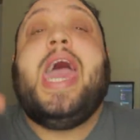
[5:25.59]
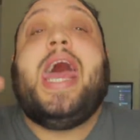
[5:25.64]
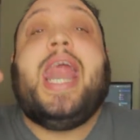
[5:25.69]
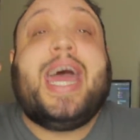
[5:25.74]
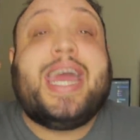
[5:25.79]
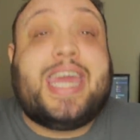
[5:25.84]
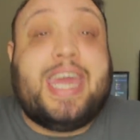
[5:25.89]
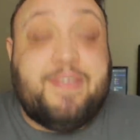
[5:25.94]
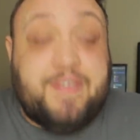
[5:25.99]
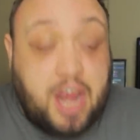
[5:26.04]

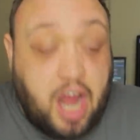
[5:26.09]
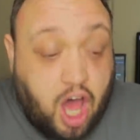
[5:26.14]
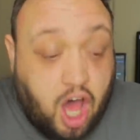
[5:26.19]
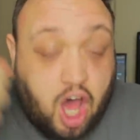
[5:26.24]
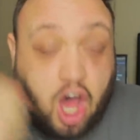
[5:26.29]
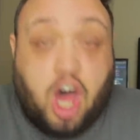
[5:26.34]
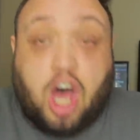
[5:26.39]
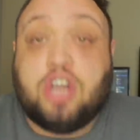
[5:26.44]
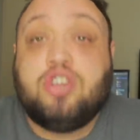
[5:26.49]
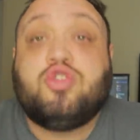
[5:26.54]
and I give it
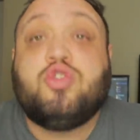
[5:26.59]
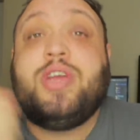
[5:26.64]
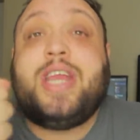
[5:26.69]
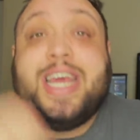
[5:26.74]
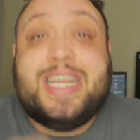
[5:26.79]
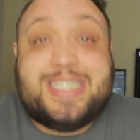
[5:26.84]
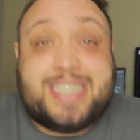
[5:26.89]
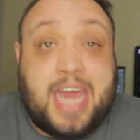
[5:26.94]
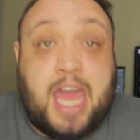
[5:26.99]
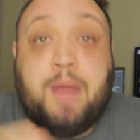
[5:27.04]

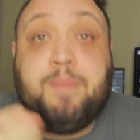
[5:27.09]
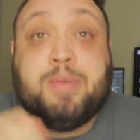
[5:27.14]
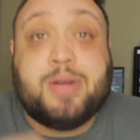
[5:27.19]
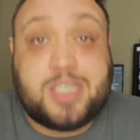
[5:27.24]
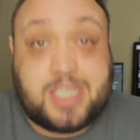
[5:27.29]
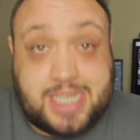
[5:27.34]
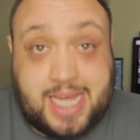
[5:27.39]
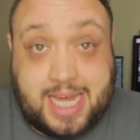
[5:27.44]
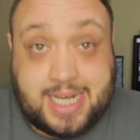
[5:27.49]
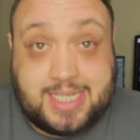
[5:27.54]

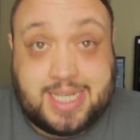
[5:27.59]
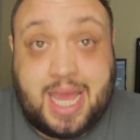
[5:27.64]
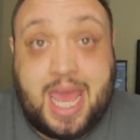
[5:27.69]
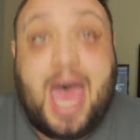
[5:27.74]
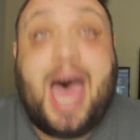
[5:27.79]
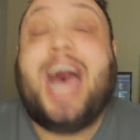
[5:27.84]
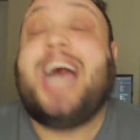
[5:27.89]
110%.